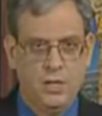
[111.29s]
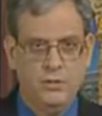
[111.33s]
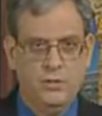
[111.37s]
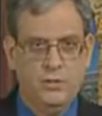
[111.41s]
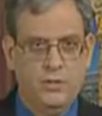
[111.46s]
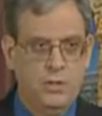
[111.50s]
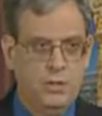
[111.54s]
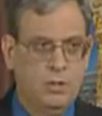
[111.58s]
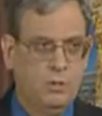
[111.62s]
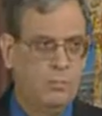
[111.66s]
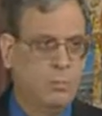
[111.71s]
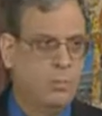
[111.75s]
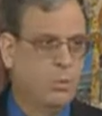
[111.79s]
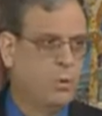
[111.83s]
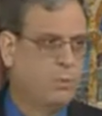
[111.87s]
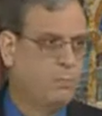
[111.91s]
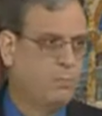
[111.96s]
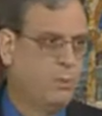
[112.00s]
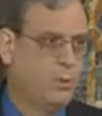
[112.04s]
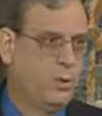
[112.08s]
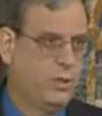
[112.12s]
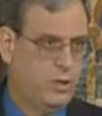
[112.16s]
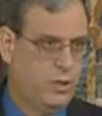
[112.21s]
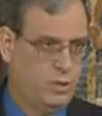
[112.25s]
This is an
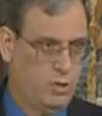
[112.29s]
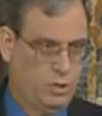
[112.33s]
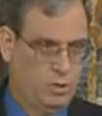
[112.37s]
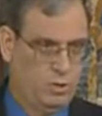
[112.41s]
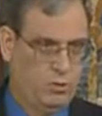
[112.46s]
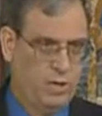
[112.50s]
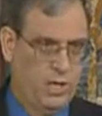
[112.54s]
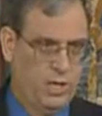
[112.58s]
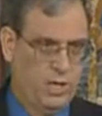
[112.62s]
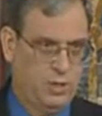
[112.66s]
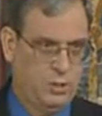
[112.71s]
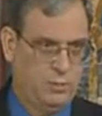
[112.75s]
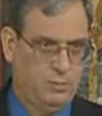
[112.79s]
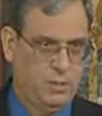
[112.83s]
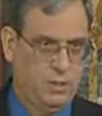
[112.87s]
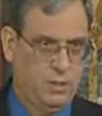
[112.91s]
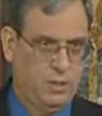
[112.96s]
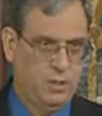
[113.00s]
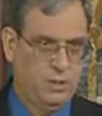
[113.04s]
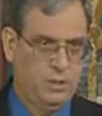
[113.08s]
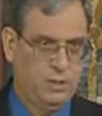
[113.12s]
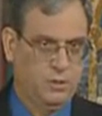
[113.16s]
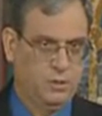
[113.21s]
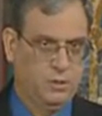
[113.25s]
important point to stress
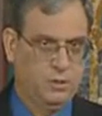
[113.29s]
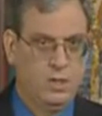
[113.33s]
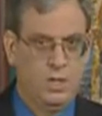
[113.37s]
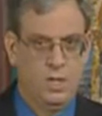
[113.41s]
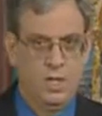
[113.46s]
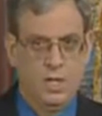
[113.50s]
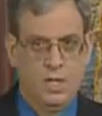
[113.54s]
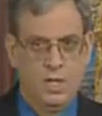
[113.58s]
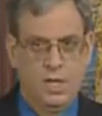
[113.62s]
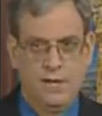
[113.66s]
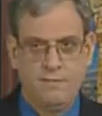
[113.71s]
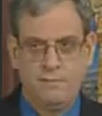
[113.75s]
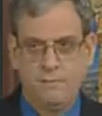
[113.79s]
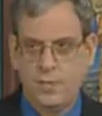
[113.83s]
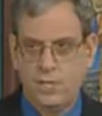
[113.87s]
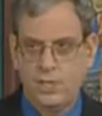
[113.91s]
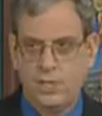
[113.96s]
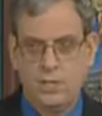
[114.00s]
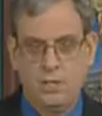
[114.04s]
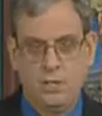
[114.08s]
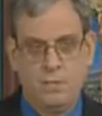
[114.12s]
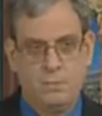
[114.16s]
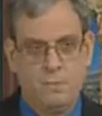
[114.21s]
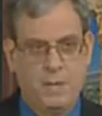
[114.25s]
because I've
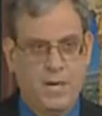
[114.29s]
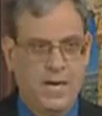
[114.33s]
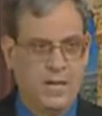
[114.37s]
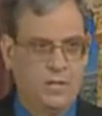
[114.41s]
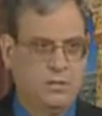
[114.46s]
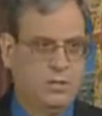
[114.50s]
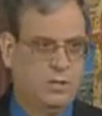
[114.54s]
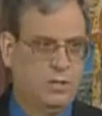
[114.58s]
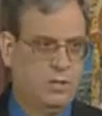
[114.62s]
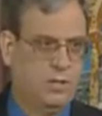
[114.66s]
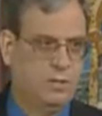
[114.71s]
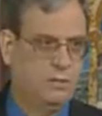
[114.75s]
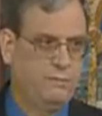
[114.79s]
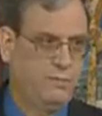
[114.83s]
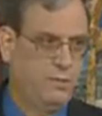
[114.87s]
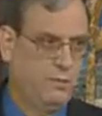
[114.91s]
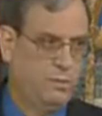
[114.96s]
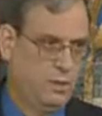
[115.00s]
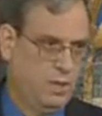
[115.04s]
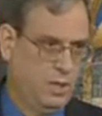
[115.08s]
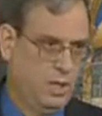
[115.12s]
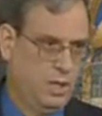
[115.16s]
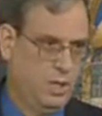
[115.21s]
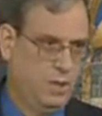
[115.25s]
mentioned in passing on a
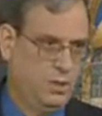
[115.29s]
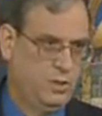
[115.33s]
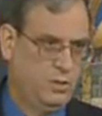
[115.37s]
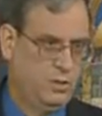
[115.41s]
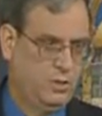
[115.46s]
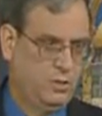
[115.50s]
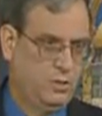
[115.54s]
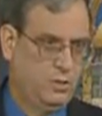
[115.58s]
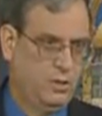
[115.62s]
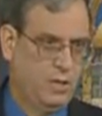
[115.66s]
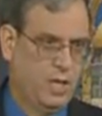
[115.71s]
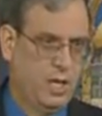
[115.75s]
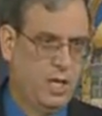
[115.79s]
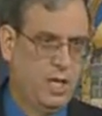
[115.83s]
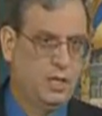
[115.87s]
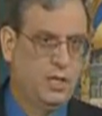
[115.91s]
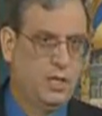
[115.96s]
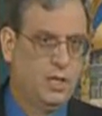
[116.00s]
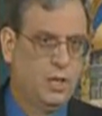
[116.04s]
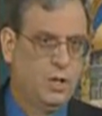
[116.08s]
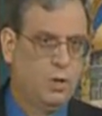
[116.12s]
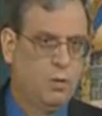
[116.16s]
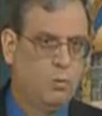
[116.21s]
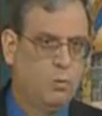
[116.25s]
few occasions
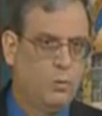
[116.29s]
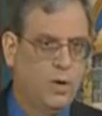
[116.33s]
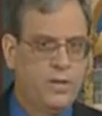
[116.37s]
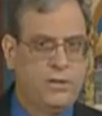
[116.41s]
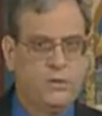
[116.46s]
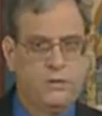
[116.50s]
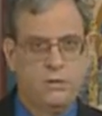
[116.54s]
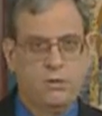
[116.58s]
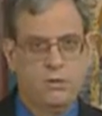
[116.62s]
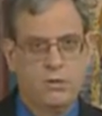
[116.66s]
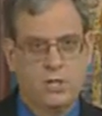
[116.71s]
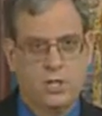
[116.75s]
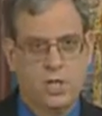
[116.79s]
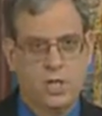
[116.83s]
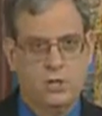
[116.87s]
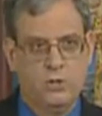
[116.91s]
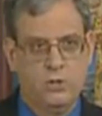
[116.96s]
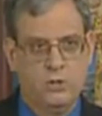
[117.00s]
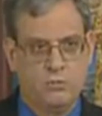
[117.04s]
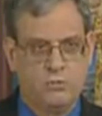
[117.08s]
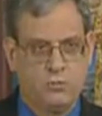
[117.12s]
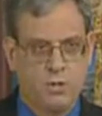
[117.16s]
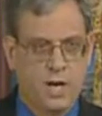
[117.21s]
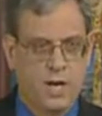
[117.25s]
that when the
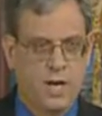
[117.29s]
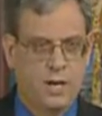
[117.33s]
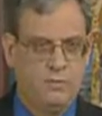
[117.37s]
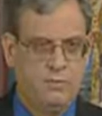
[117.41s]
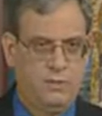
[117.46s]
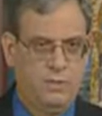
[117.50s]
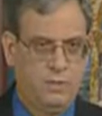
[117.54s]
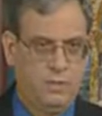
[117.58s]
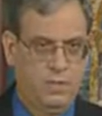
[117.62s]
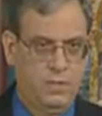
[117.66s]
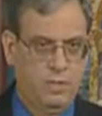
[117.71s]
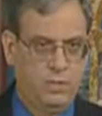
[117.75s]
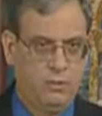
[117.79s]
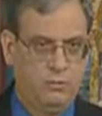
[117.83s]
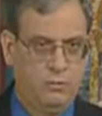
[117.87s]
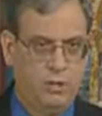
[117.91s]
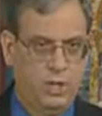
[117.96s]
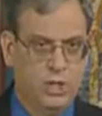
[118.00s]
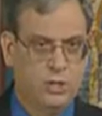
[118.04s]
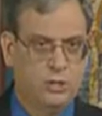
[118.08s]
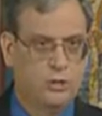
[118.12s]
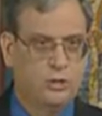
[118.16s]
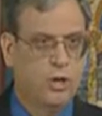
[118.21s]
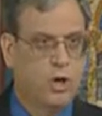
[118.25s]
Crusaders arrived in the Near
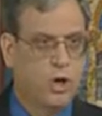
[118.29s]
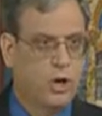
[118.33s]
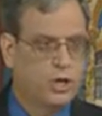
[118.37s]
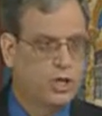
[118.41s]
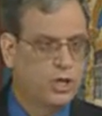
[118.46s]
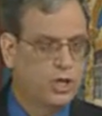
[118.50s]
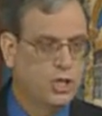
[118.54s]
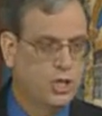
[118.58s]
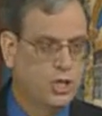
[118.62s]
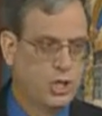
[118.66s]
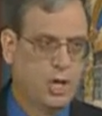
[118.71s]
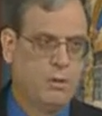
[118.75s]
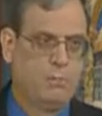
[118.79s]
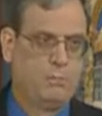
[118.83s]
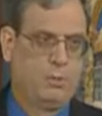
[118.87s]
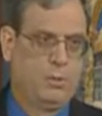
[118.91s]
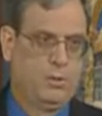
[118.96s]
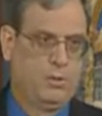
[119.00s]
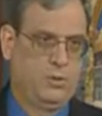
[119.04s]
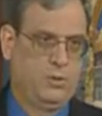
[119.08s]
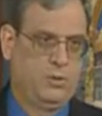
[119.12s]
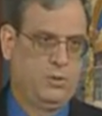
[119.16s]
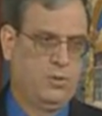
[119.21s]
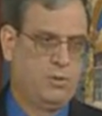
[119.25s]
East, large
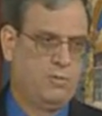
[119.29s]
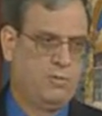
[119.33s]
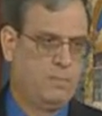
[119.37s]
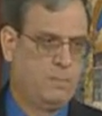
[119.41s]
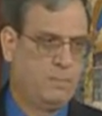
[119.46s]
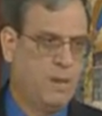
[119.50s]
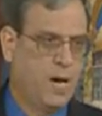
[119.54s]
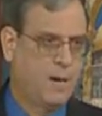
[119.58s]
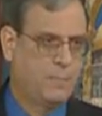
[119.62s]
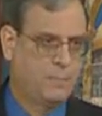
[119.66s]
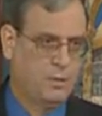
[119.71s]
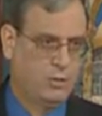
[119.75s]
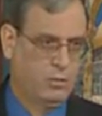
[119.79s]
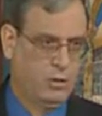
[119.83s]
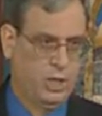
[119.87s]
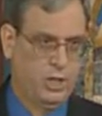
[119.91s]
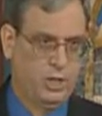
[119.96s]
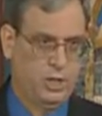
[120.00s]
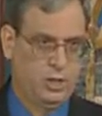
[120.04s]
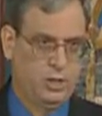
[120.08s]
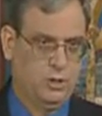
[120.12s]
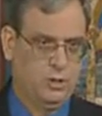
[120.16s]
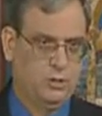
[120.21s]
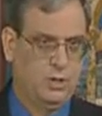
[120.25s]
numbers of the
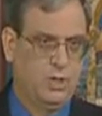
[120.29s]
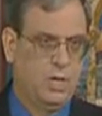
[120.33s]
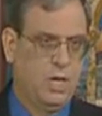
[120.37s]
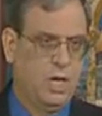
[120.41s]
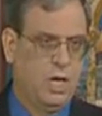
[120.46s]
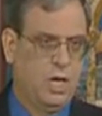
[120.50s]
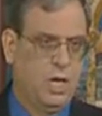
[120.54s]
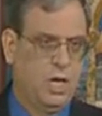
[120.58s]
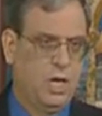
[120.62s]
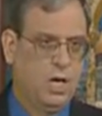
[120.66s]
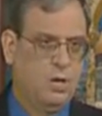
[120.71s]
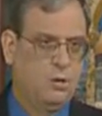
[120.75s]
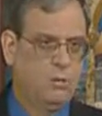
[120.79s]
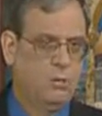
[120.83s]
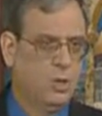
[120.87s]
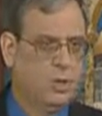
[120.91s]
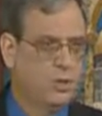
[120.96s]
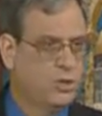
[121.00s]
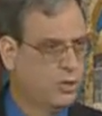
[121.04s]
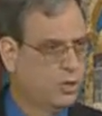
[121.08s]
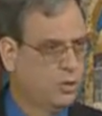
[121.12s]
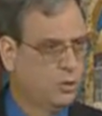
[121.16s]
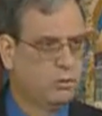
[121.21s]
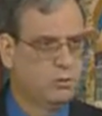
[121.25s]
population
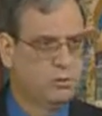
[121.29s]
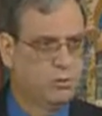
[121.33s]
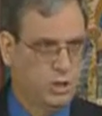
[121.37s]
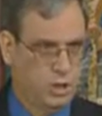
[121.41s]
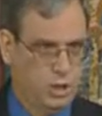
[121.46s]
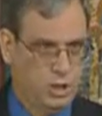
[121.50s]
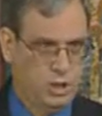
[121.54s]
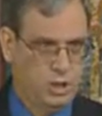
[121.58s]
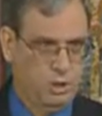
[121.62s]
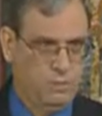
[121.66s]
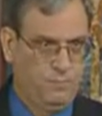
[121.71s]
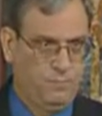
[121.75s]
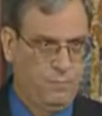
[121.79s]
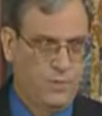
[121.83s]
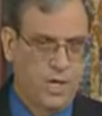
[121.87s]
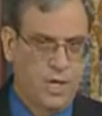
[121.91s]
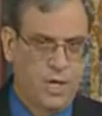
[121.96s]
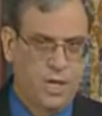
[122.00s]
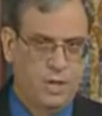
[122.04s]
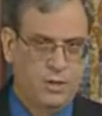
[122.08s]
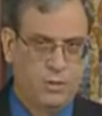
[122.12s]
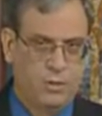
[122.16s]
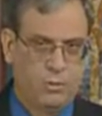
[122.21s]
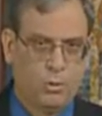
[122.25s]
were still Christian.
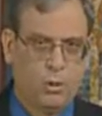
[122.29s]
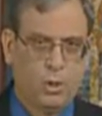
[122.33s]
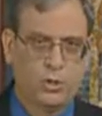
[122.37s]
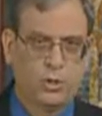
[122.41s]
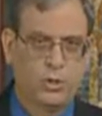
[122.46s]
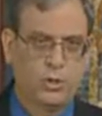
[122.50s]
There were also